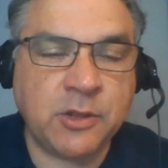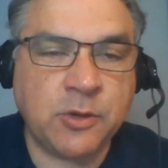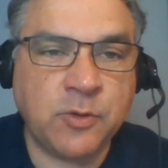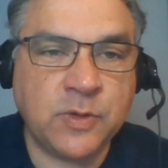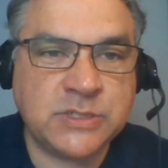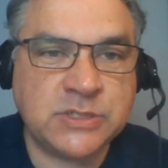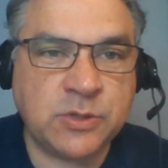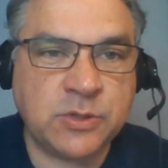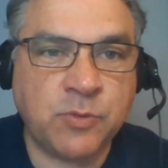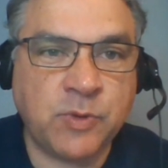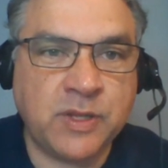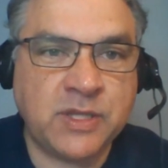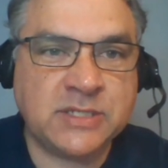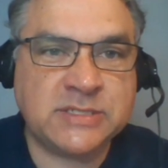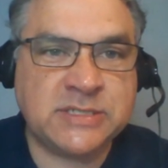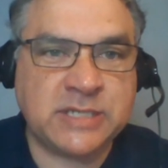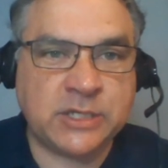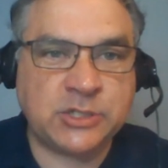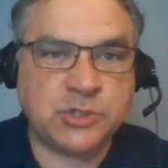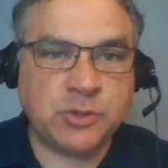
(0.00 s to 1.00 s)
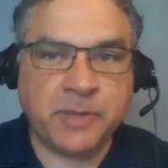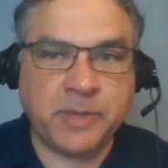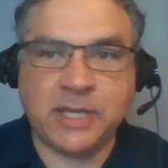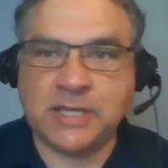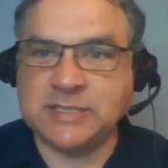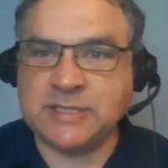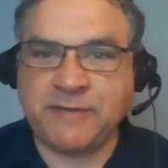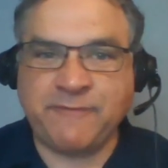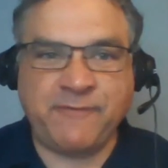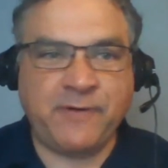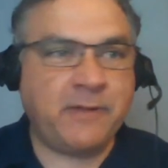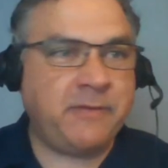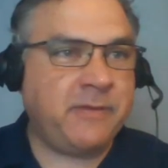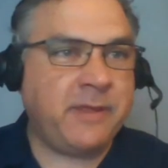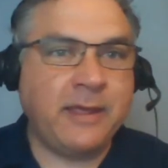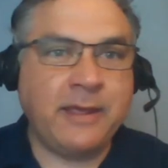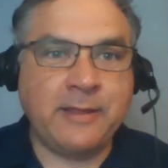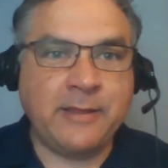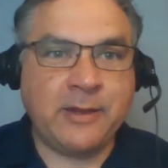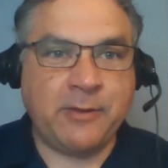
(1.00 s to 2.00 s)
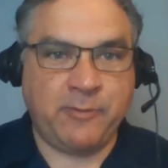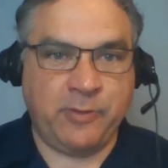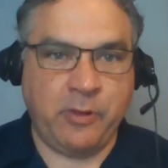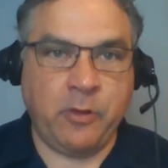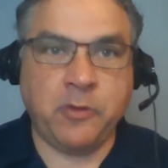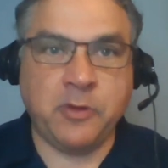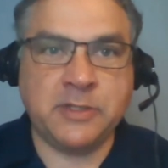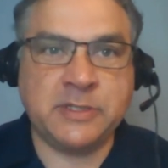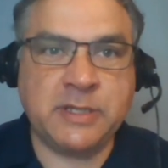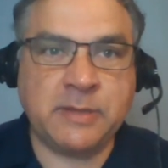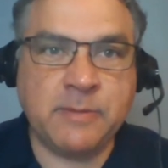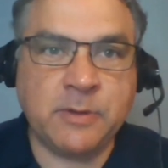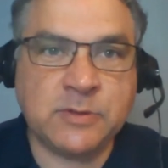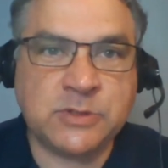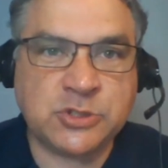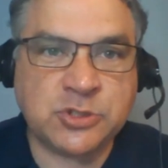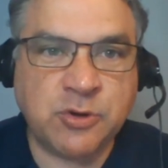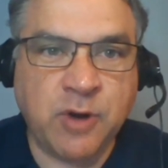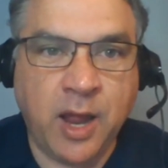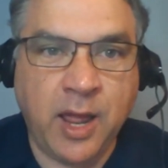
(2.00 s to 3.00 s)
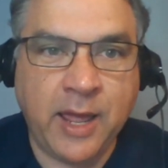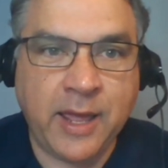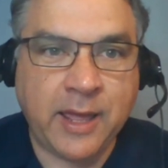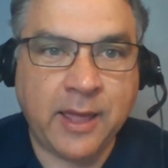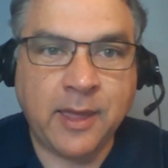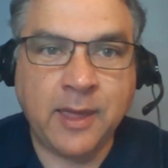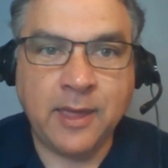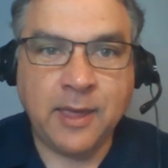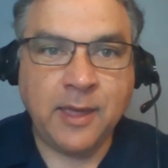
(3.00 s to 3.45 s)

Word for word: Louis to win the Central because I felt they were the only team that was trying.